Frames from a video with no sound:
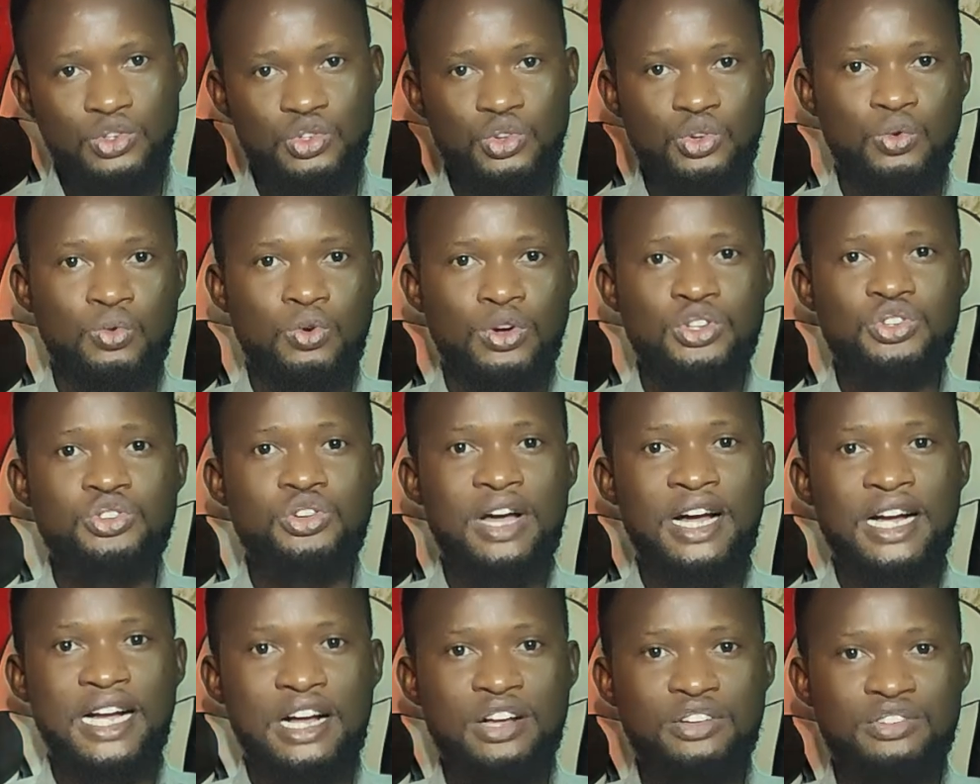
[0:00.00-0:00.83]
So once
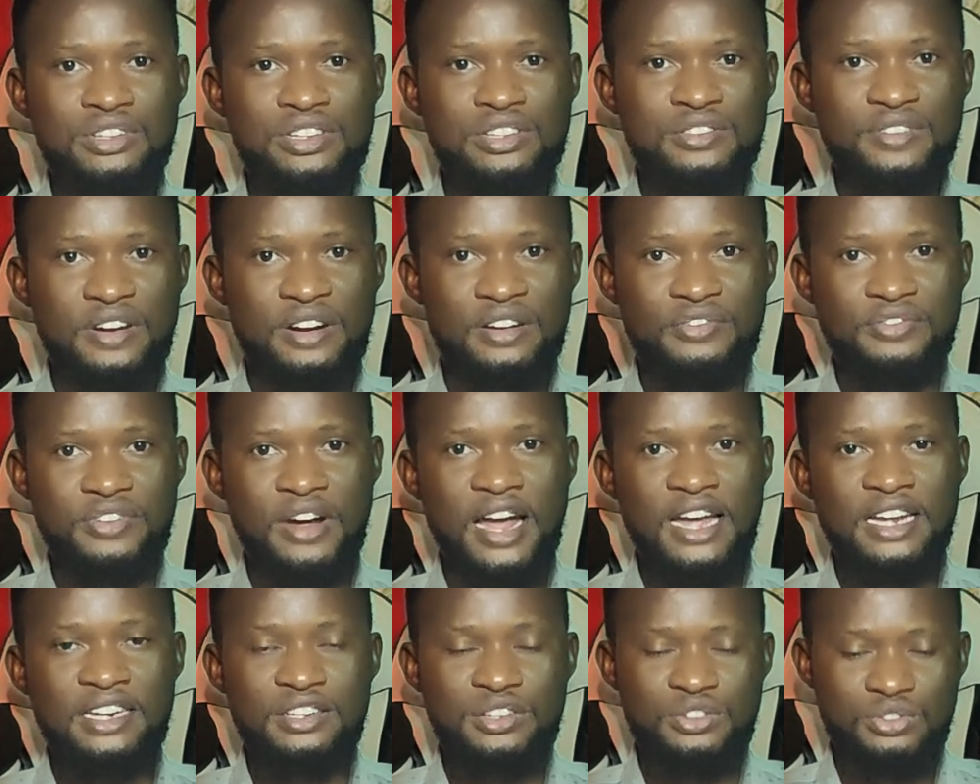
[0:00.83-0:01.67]
your account is
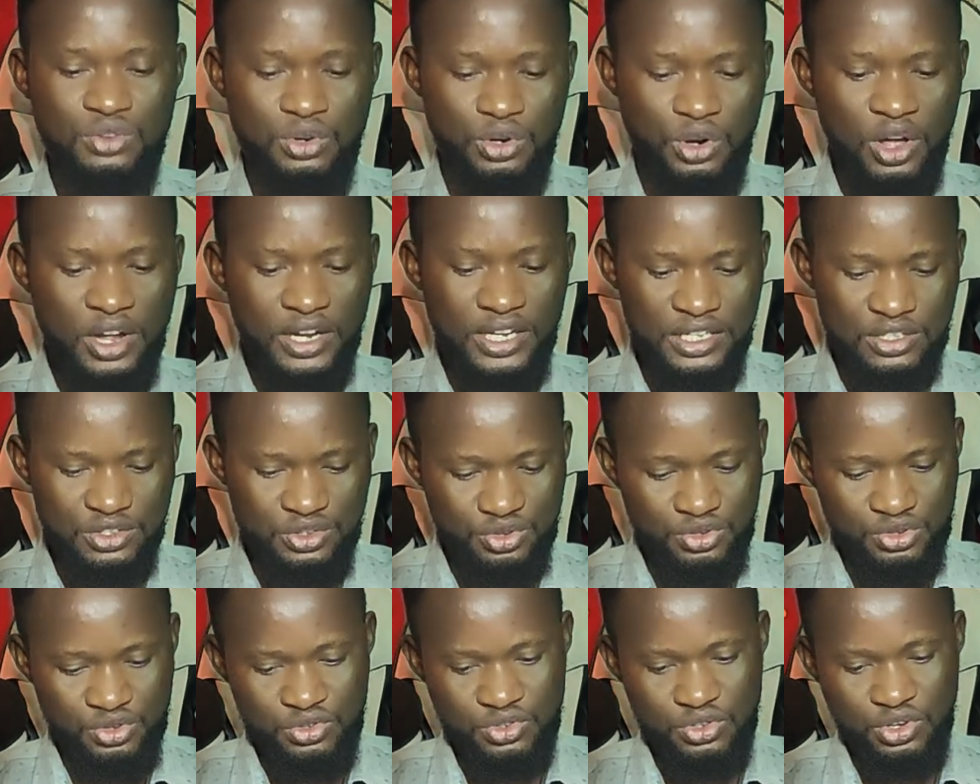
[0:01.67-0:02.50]
verified, you log
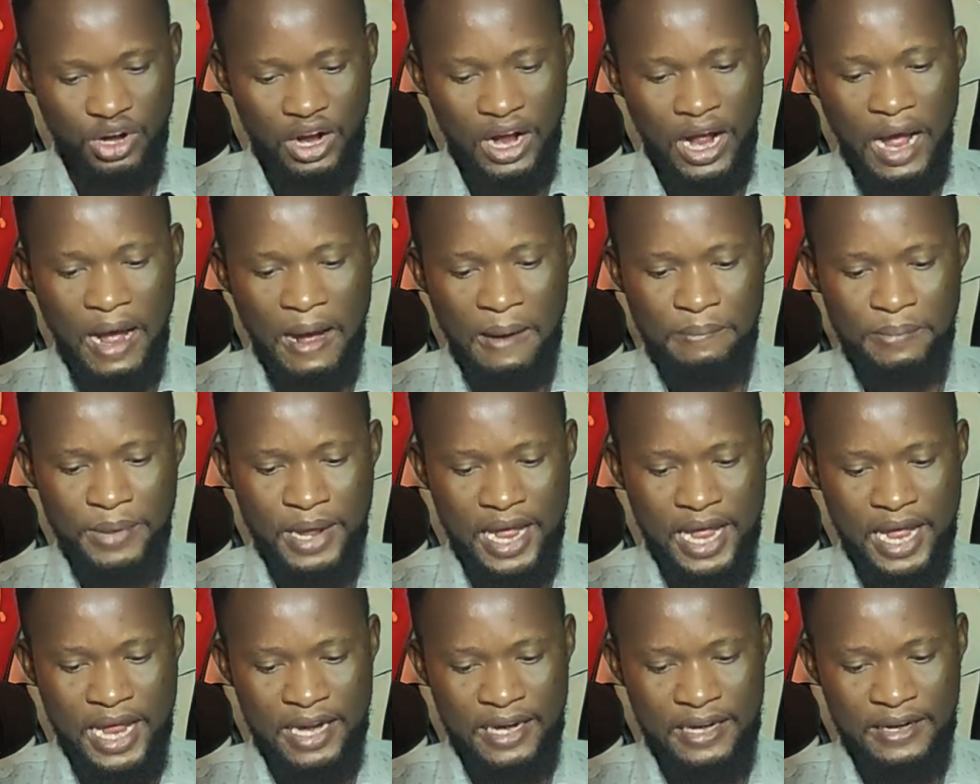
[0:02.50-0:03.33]
into your app,
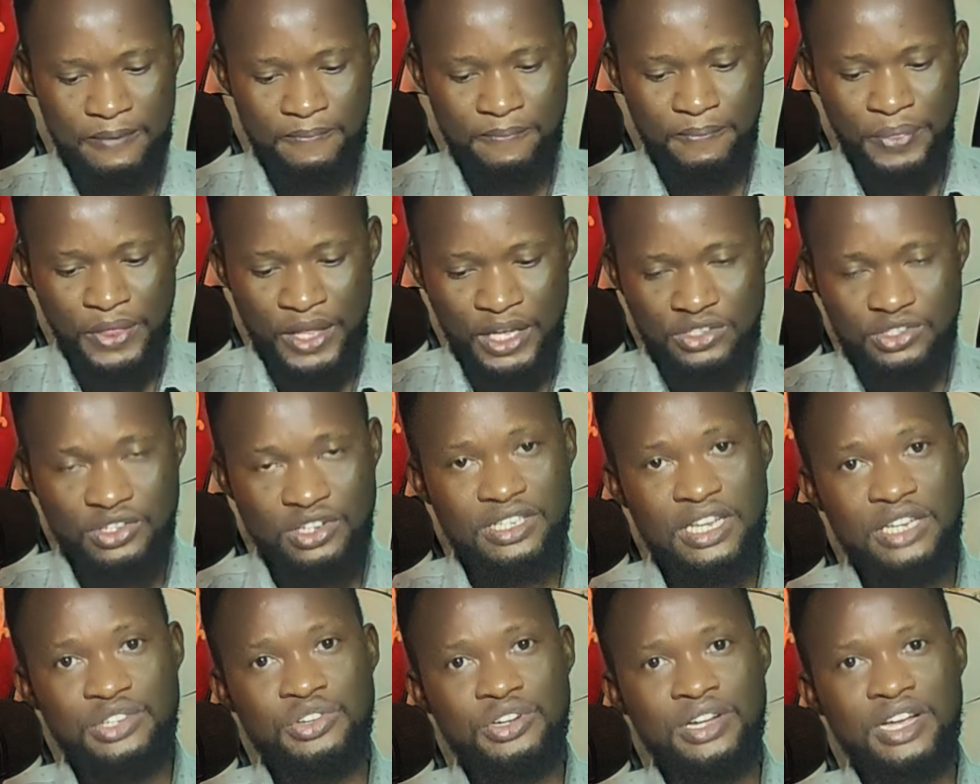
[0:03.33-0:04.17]
and
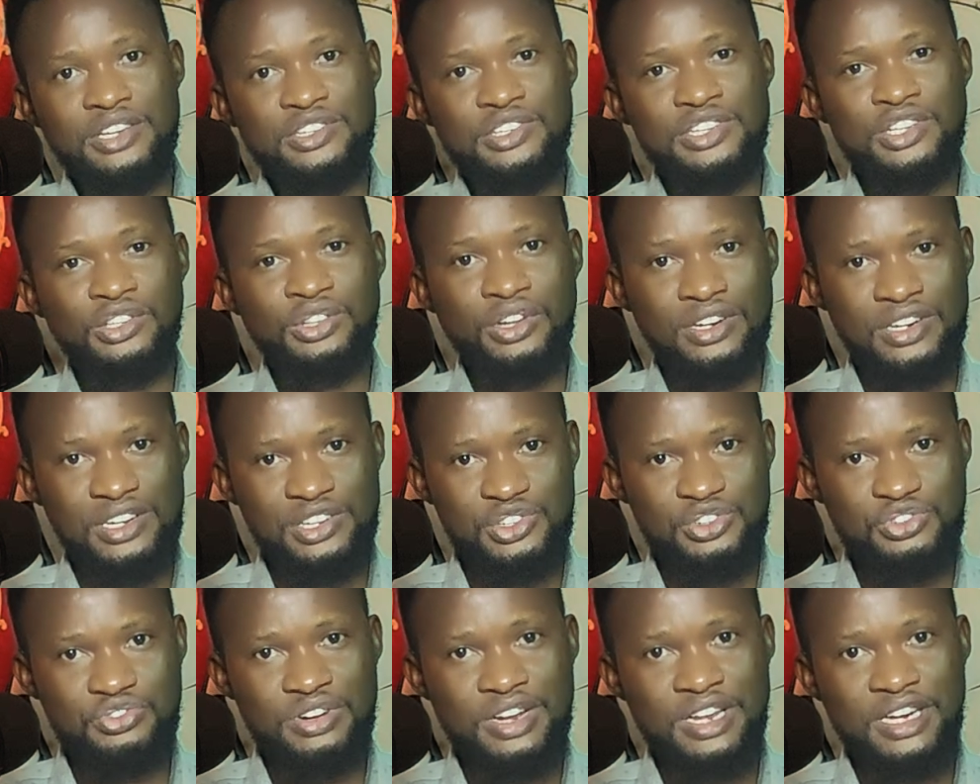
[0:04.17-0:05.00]
just as you can see it on the
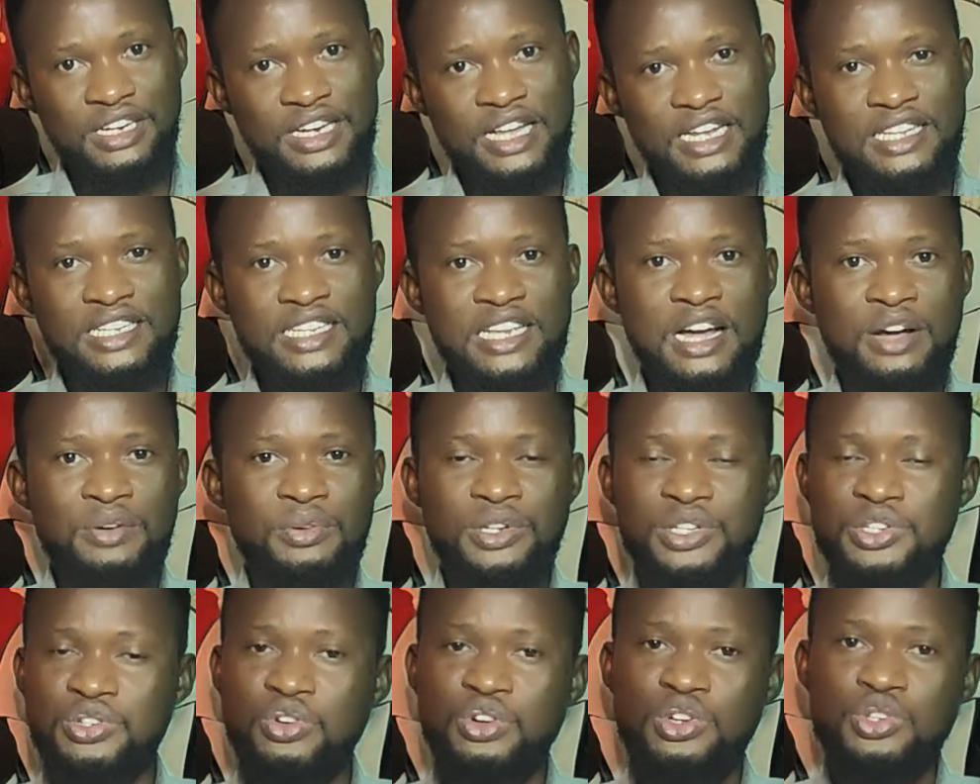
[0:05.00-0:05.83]
screen, that is how
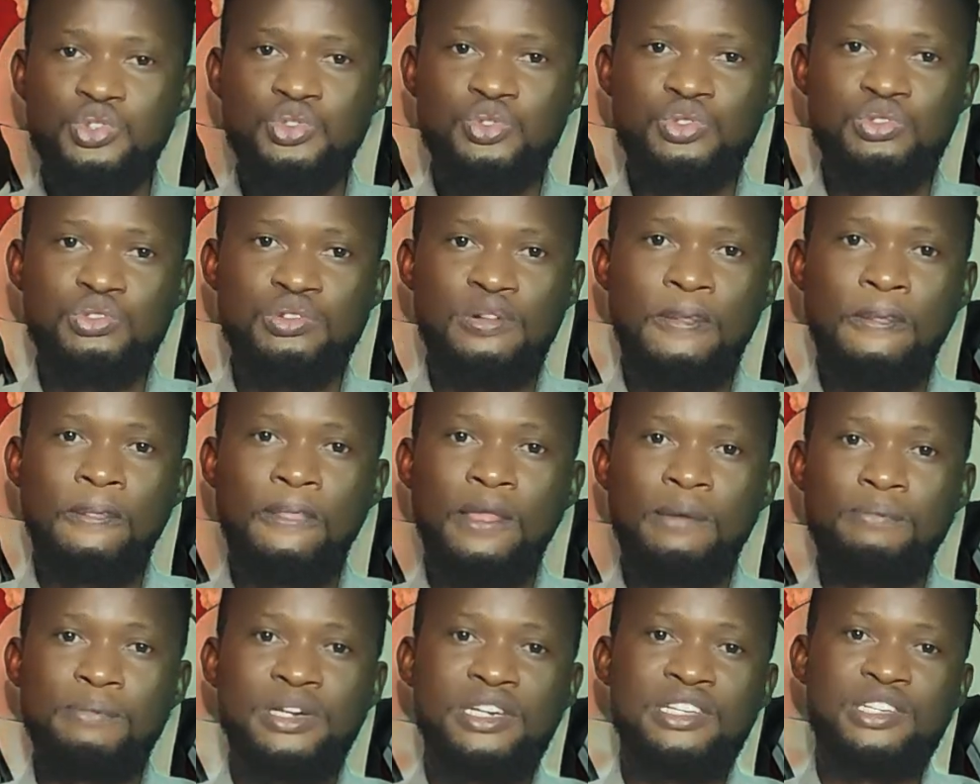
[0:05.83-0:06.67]
it is going to
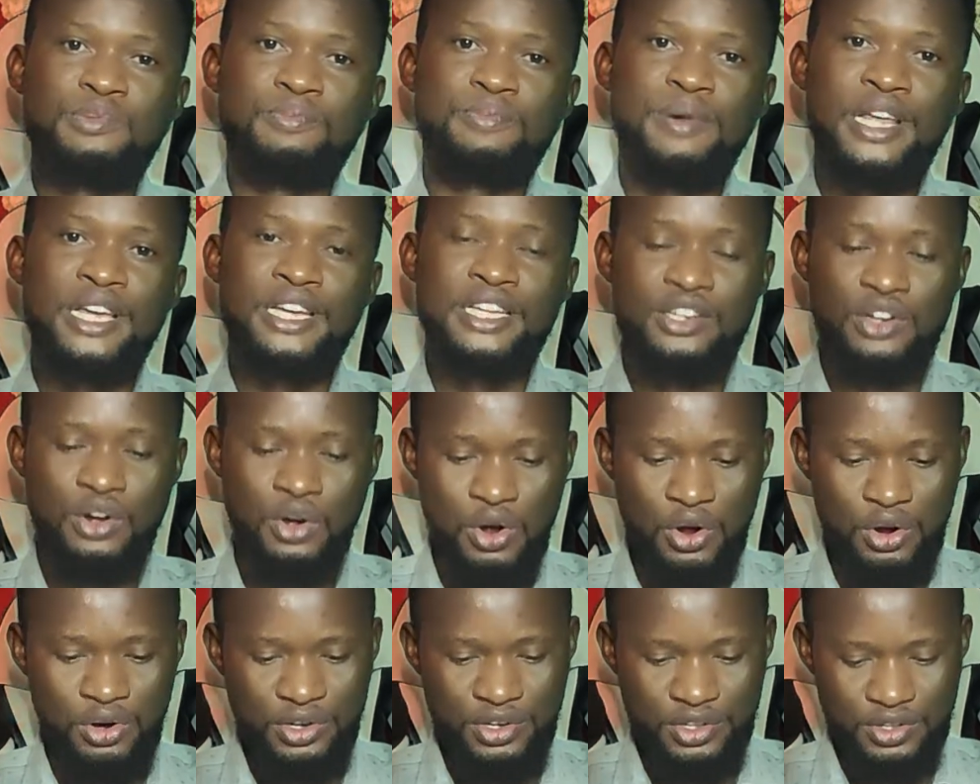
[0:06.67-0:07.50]
be displayed
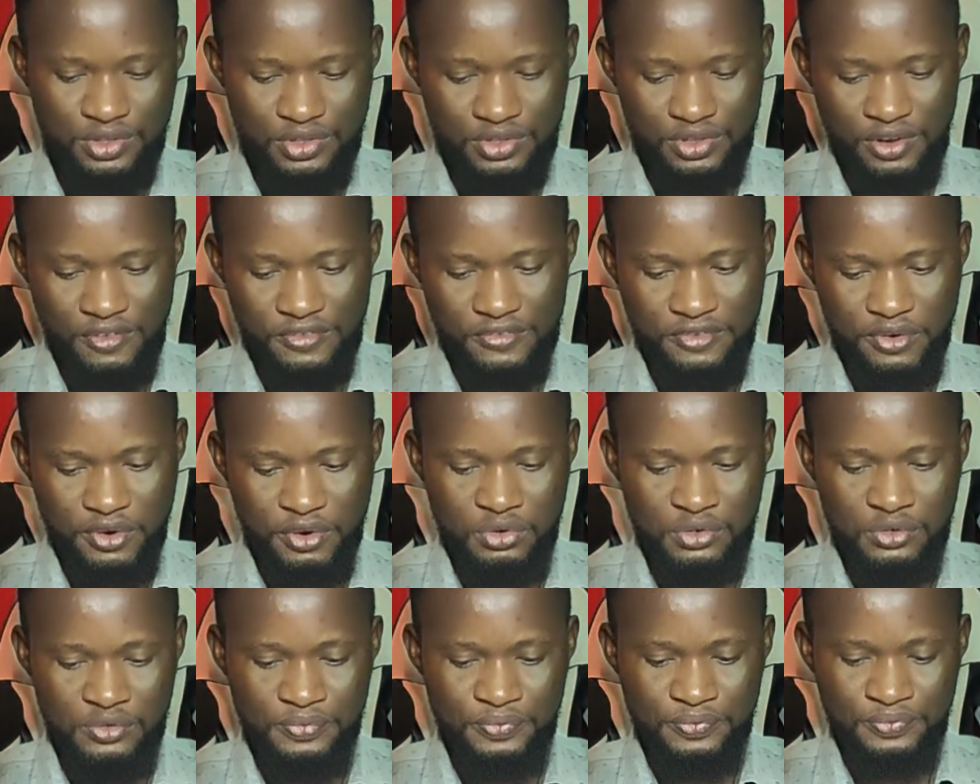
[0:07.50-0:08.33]
on your
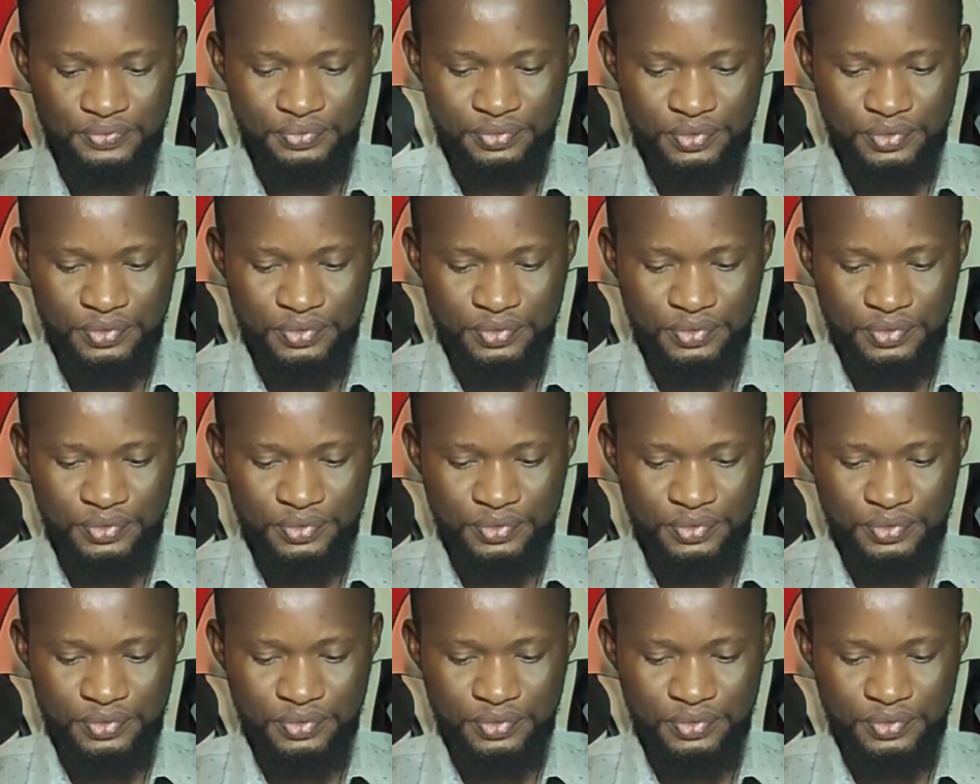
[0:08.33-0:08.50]
phone.